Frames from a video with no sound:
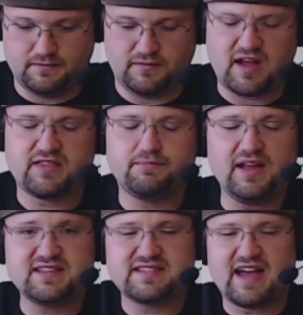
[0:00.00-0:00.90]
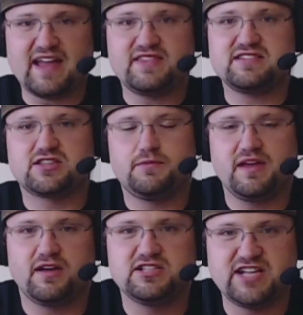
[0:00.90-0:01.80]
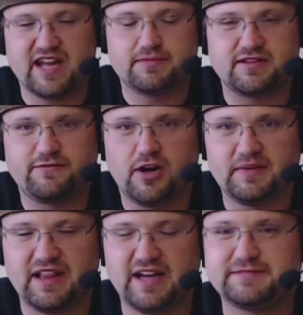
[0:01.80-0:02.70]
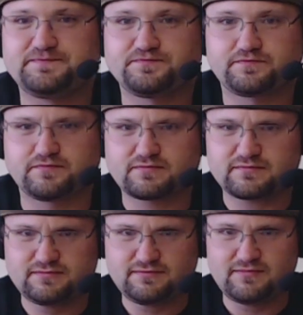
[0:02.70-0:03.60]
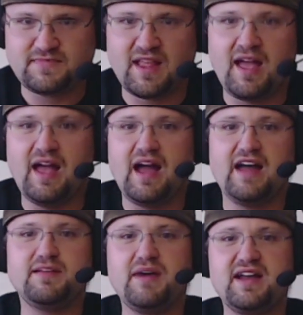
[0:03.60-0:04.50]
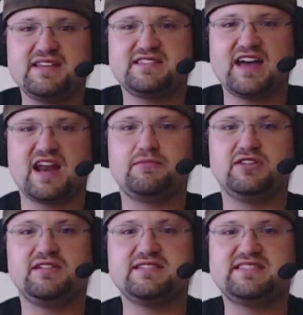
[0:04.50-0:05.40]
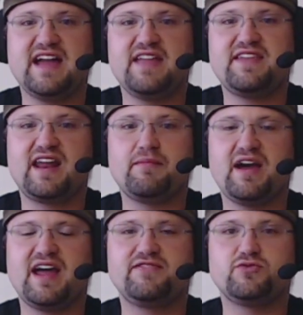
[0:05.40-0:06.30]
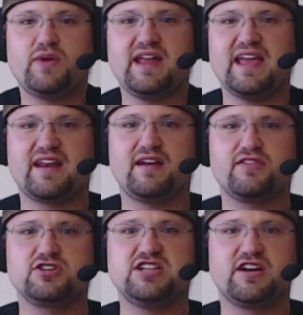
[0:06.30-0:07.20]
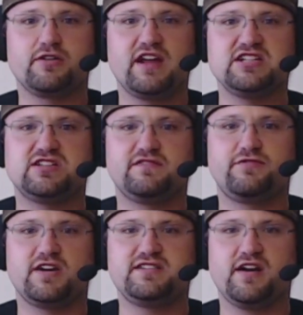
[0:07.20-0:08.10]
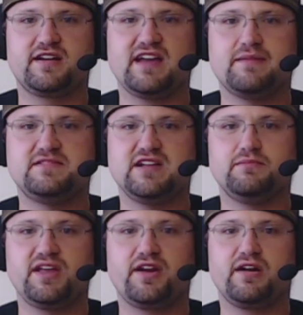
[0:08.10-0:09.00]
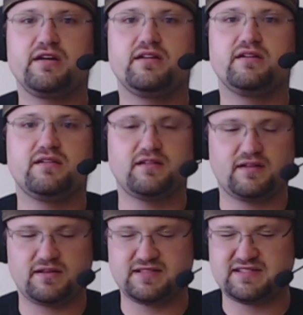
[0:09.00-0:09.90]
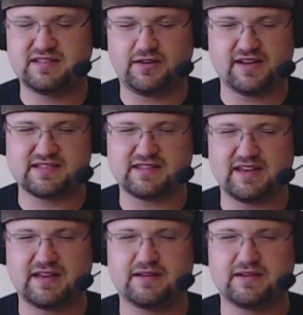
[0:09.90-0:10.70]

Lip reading: on the plus side, this could be a good shake-up to the formula. On the minus side, I'm a little sad that I might have to wait yet another generation for a Dark-type gym leader. Seriously.